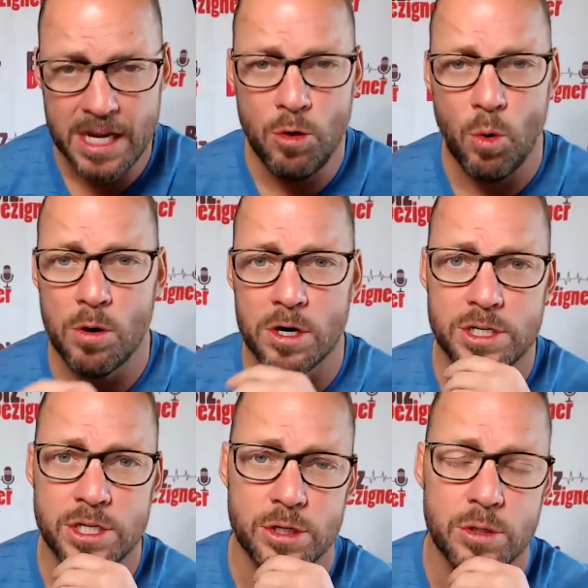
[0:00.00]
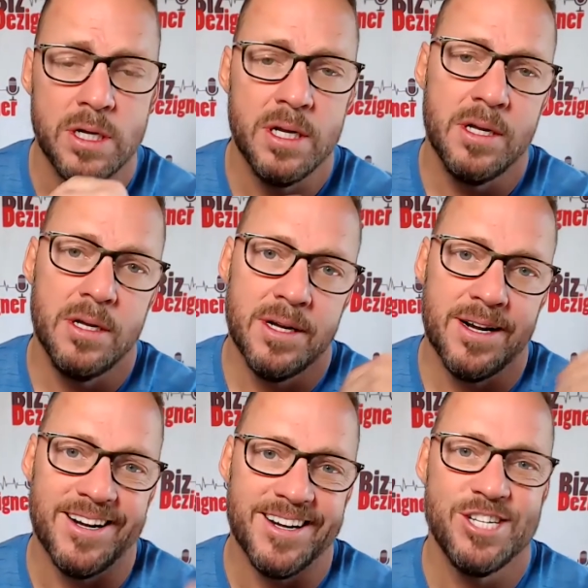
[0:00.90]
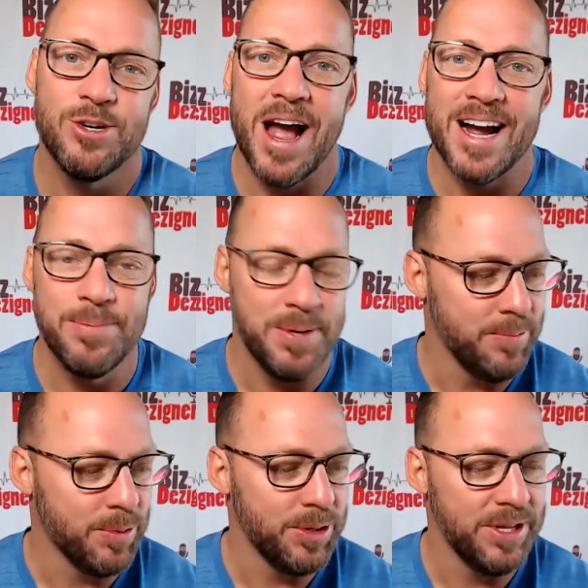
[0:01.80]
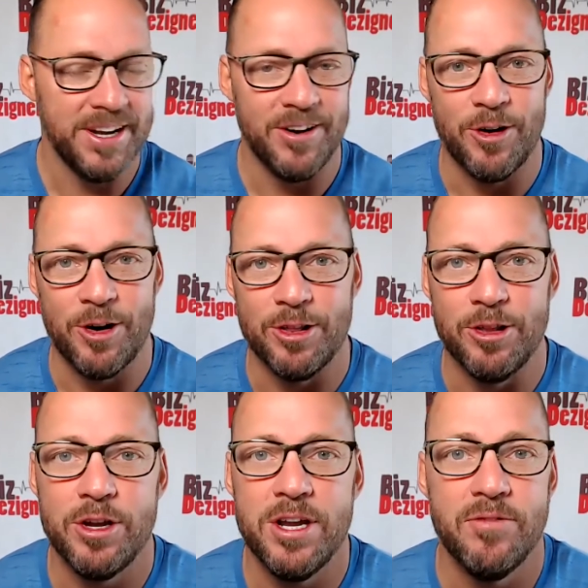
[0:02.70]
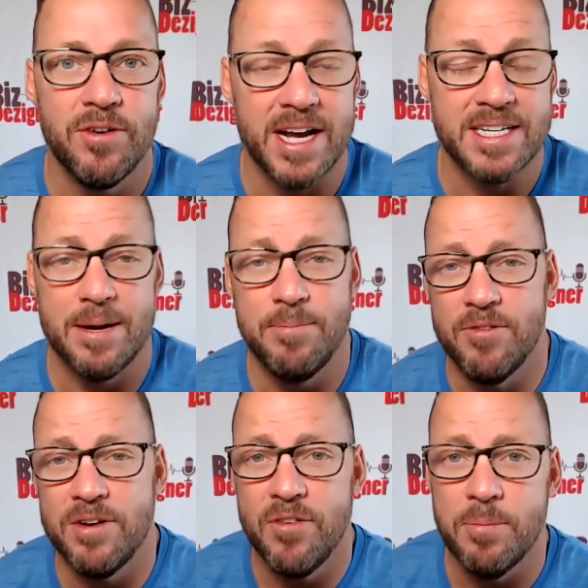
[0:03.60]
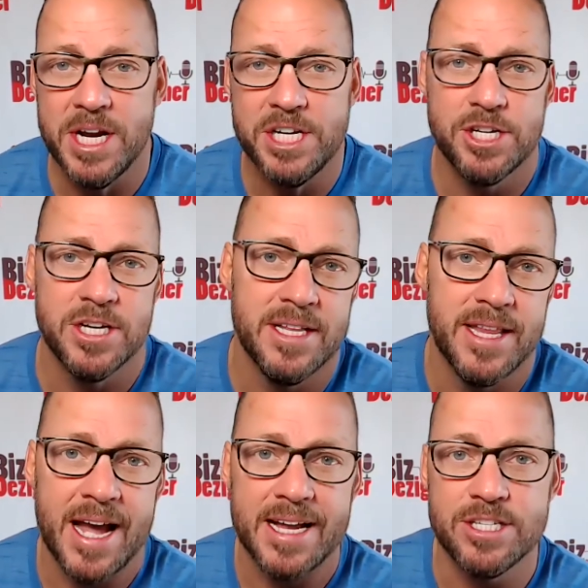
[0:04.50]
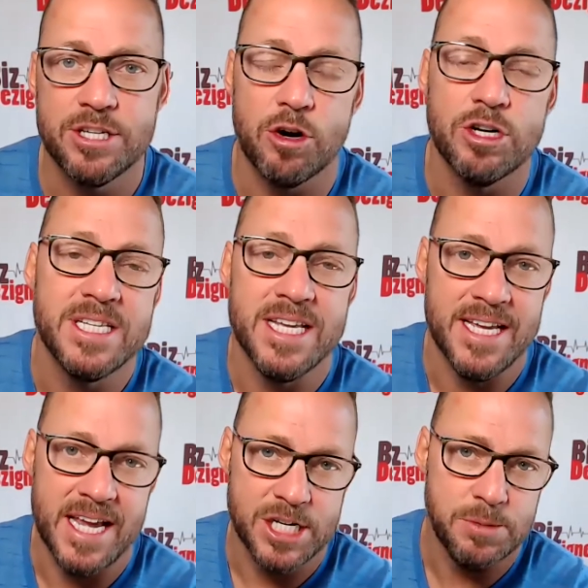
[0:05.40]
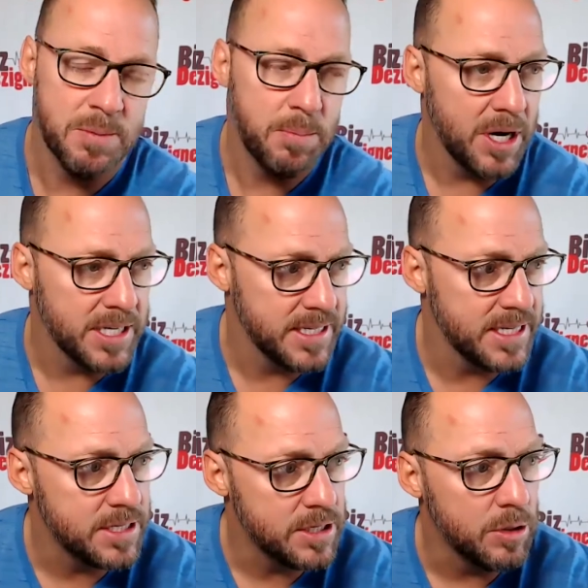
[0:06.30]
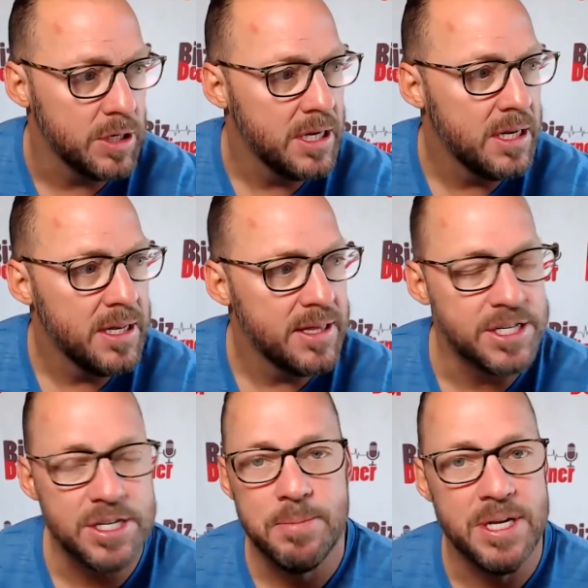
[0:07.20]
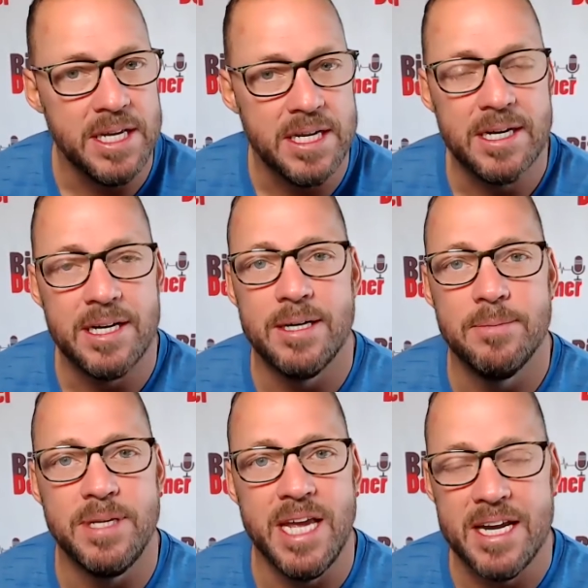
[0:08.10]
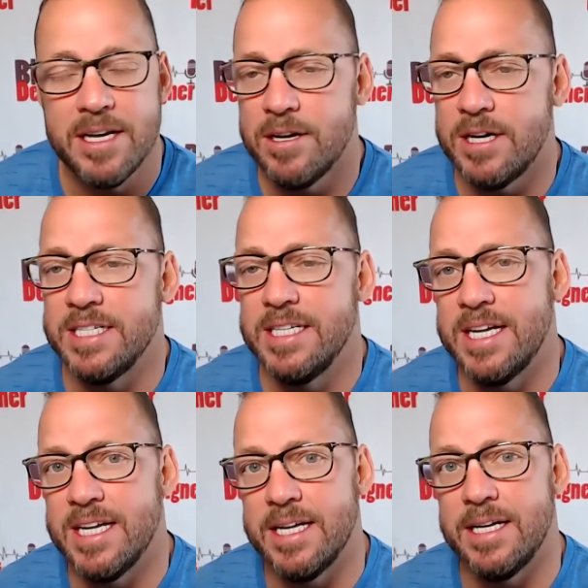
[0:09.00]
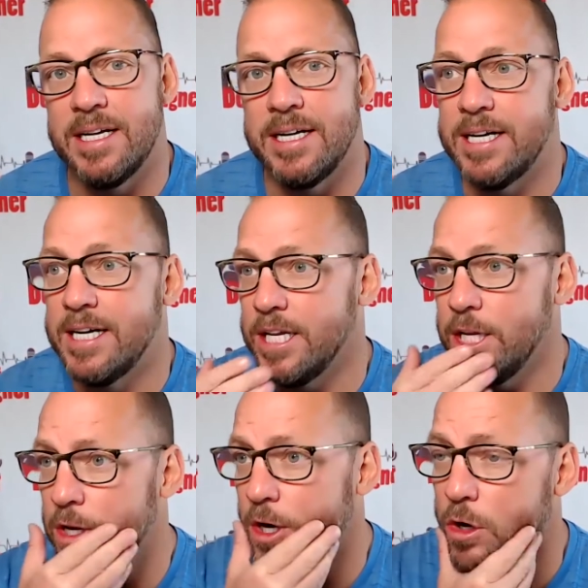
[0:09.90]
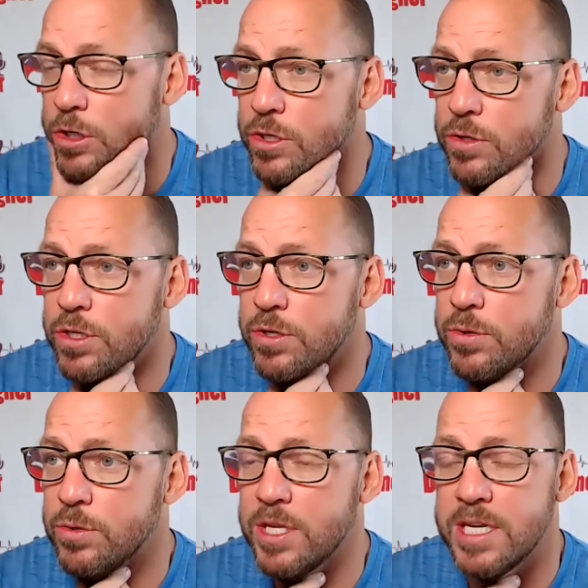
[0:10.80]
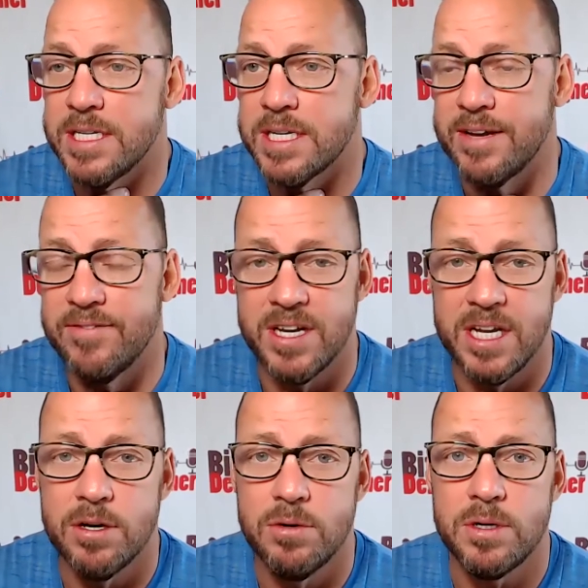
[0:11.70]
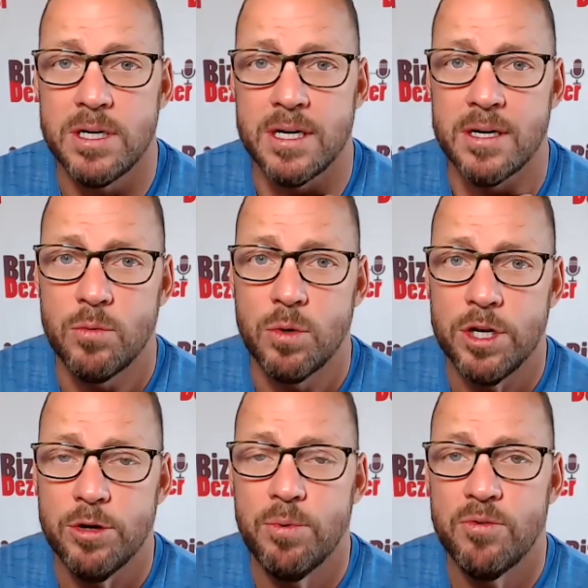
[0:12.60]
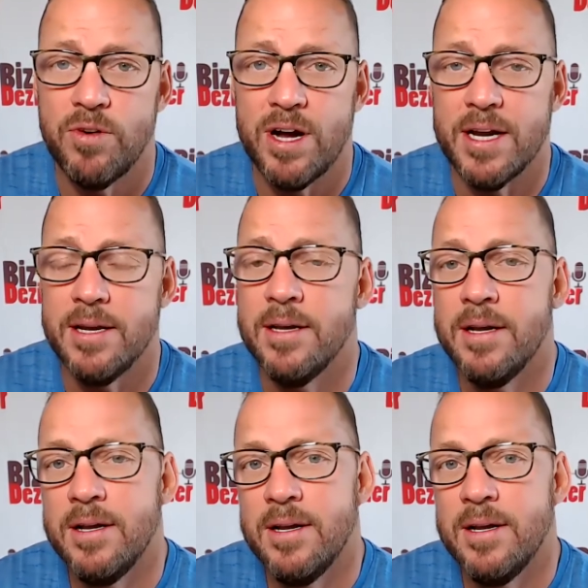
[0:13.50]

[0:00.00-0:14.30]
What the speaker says: in order to attract people that are looking for that type of information, and that starts the engagement process. So this could be gated content. You can also do things like video, where you provide